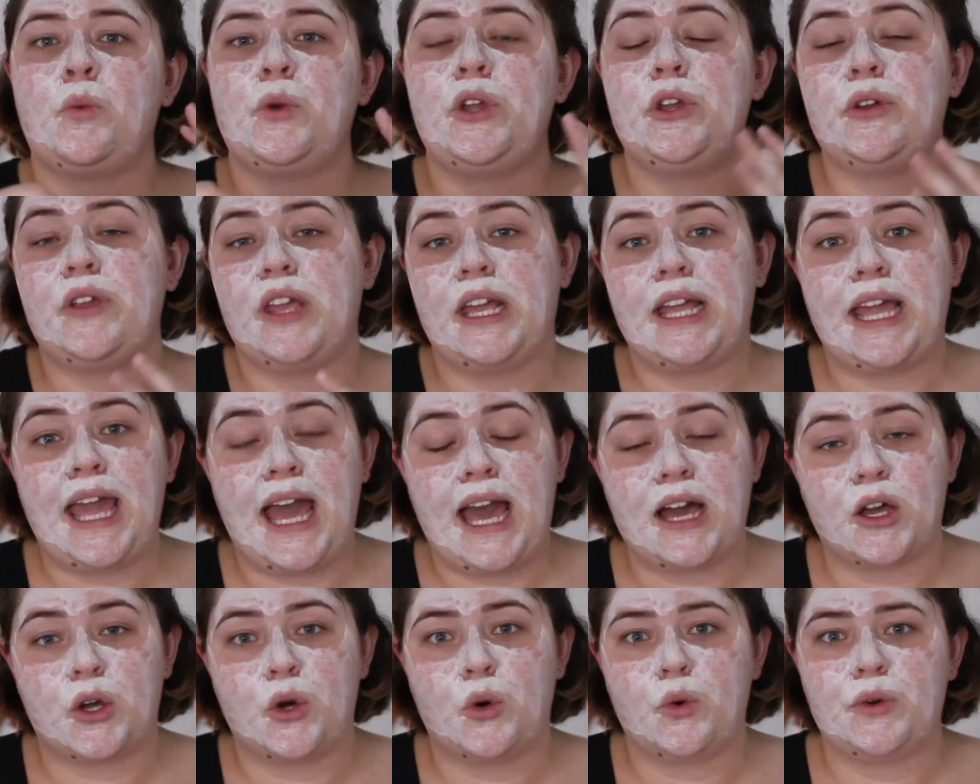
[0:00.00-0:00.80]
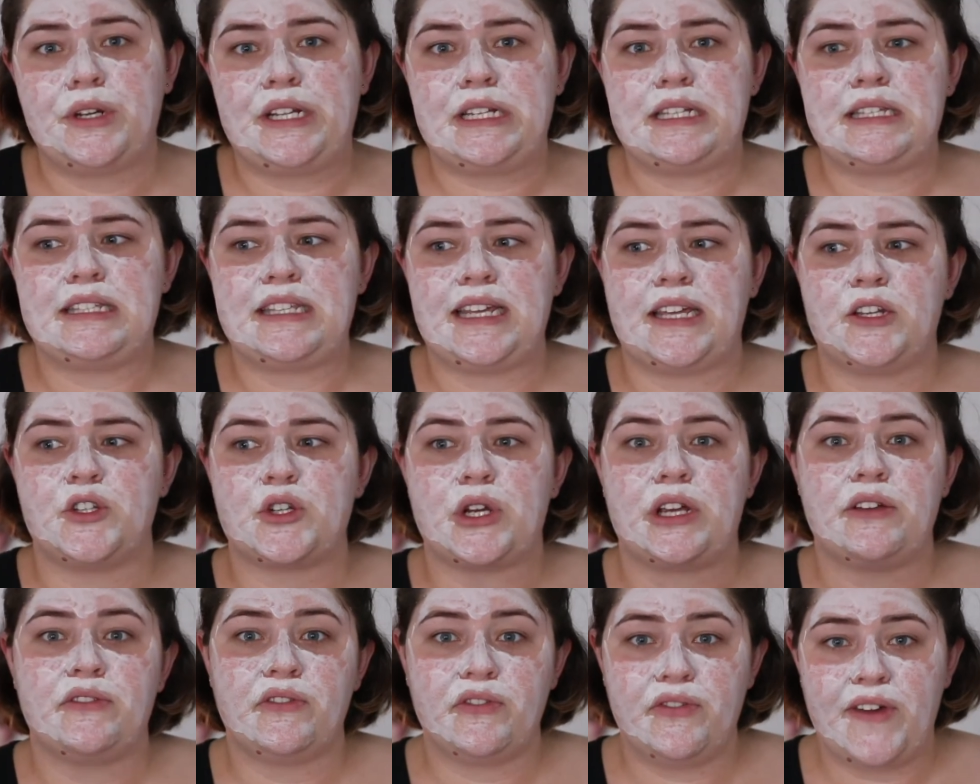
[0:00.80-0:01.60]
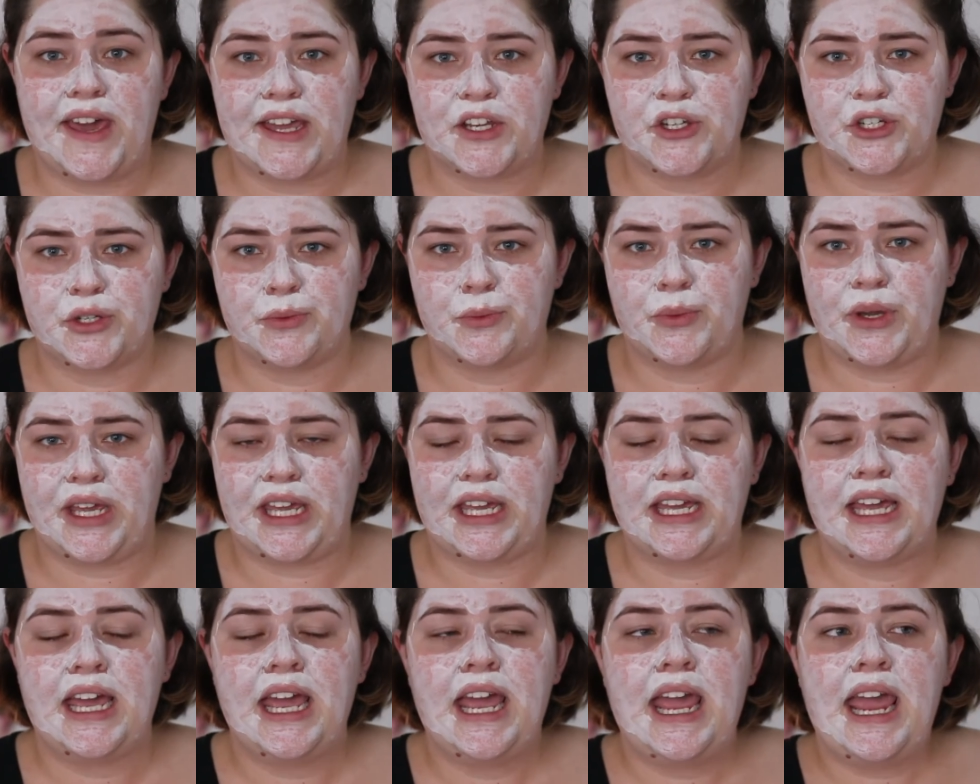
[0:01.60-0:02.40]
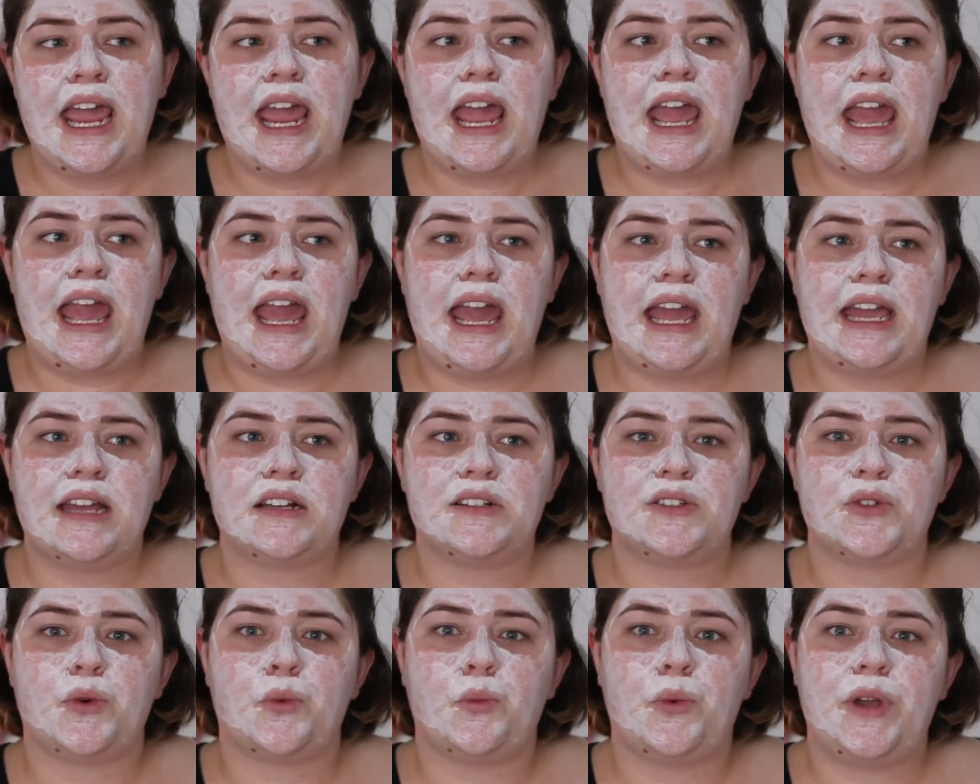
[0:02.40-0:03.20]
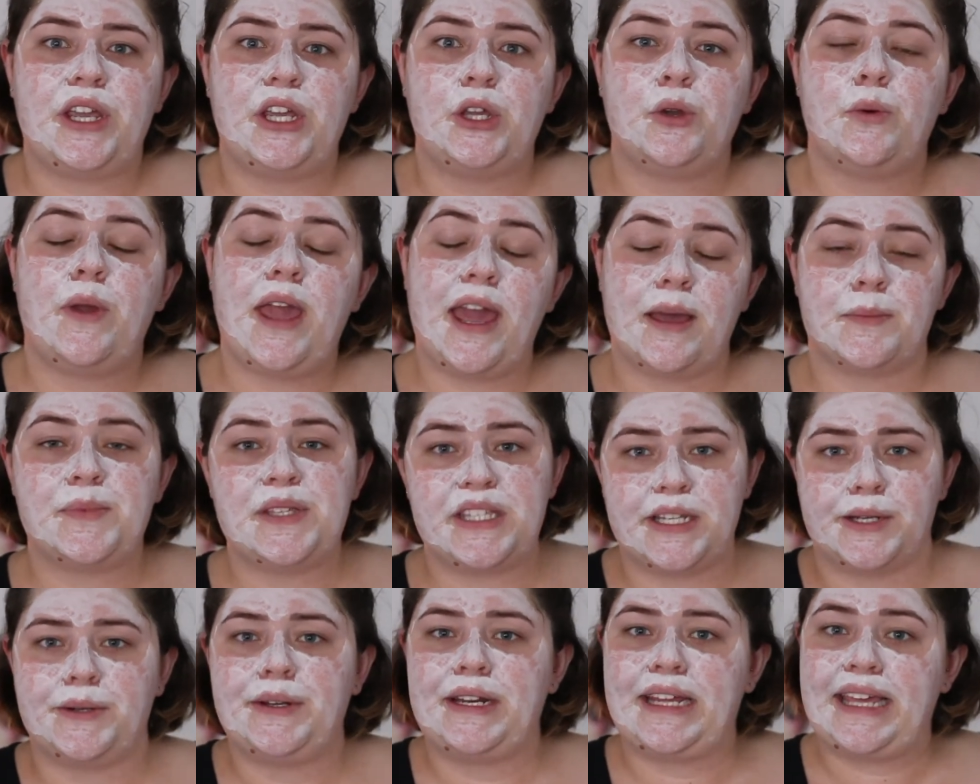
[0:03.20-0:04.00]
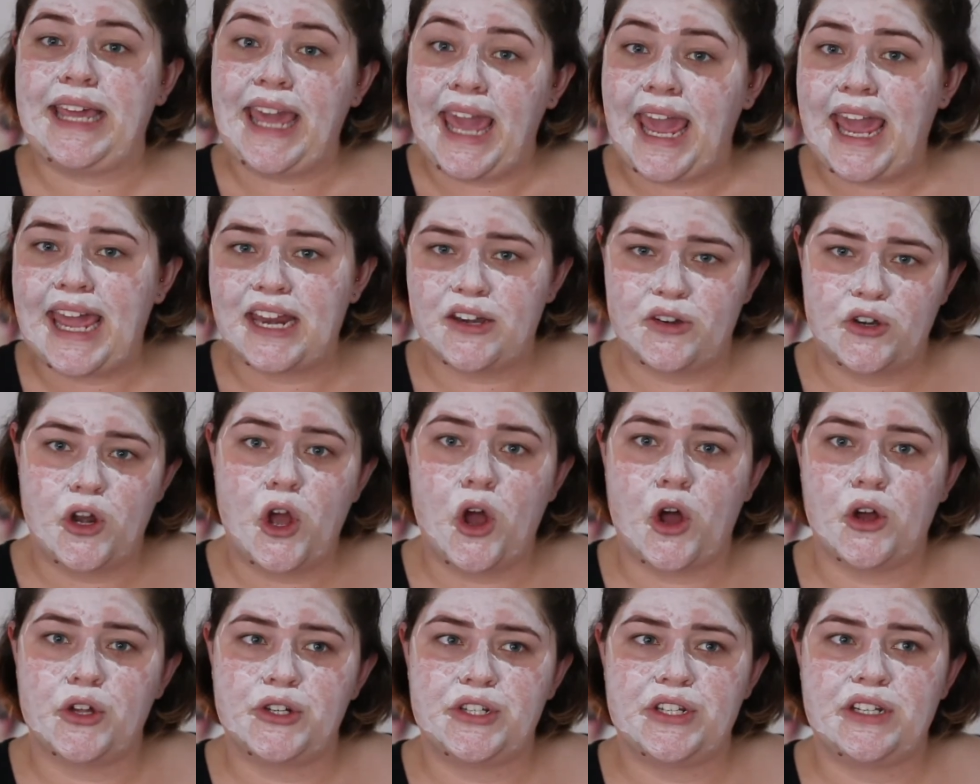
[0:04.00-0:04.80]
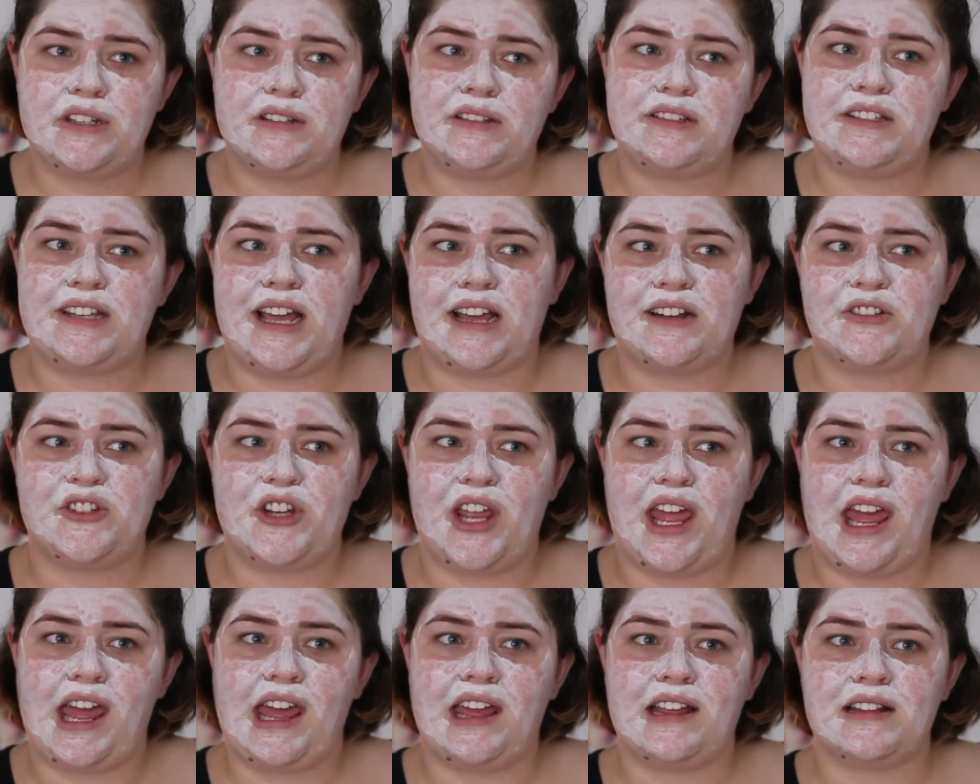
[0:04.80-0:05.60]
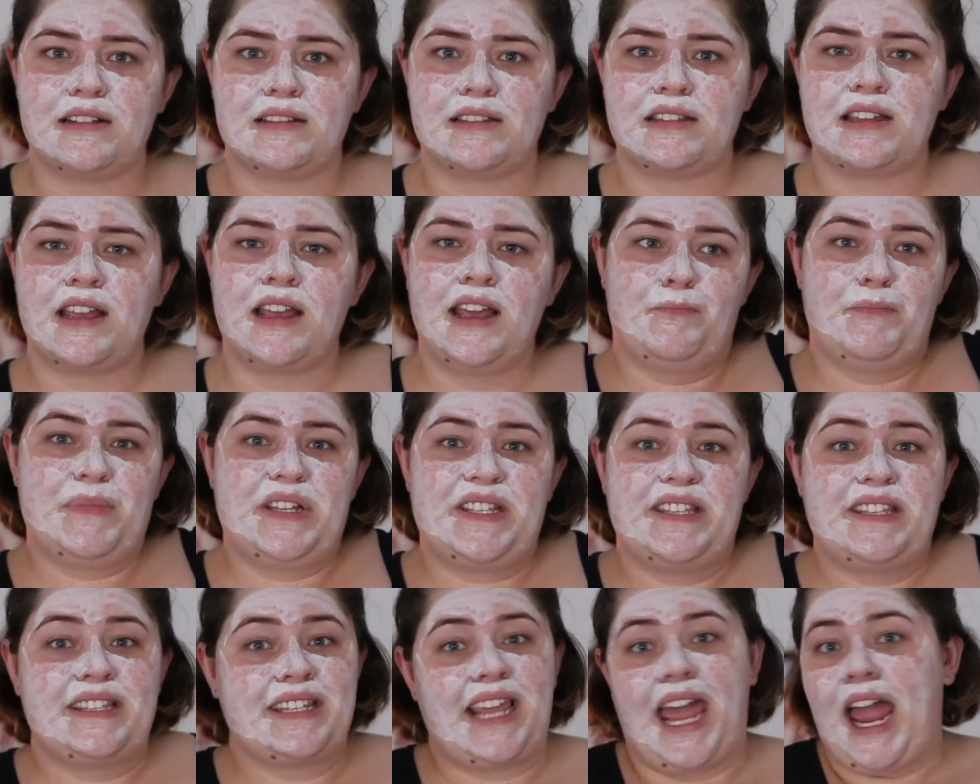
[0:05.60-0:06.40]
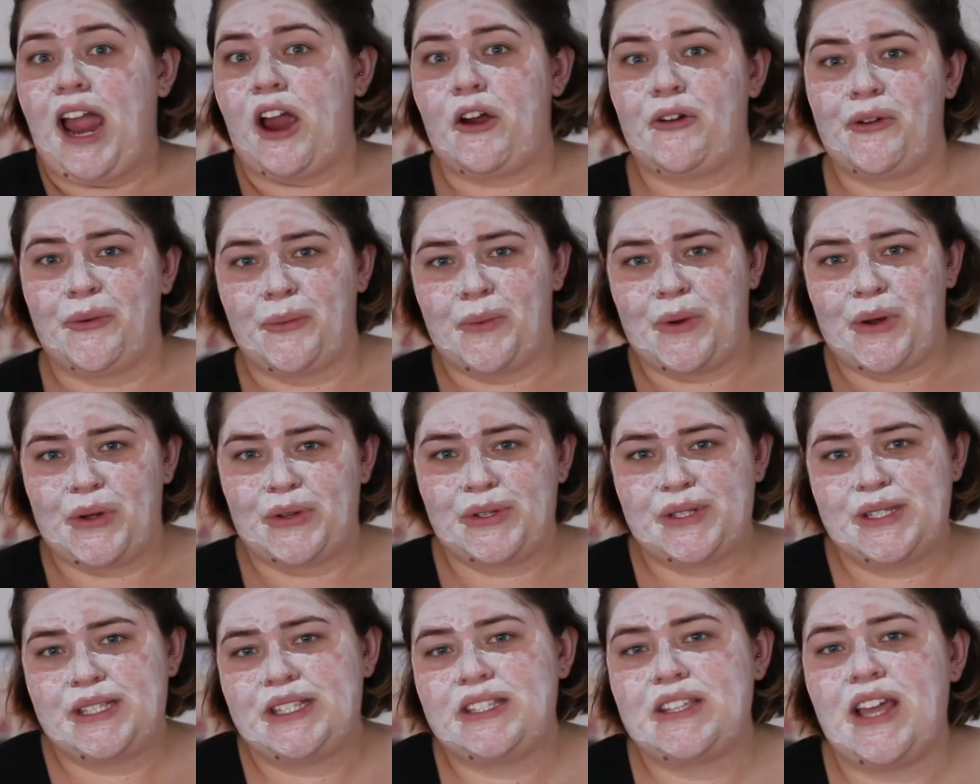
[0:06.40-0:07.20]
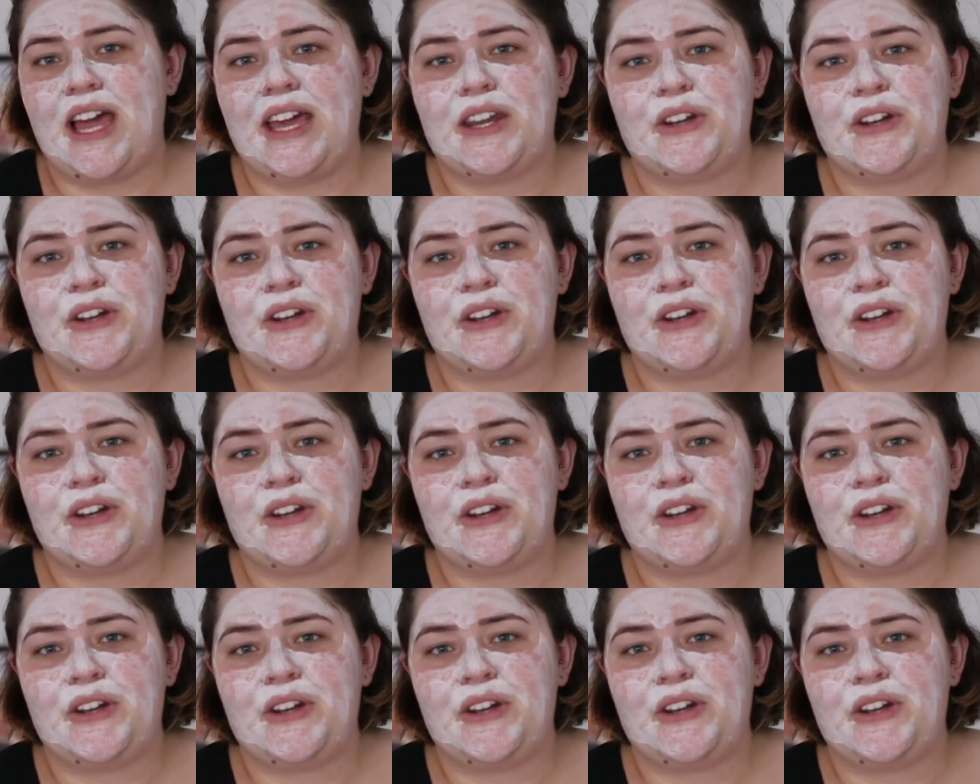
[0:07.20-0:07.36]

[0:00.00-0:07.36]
where you can cut corners, say during fashion week, and where you absolutely cannot, such as mascara wands.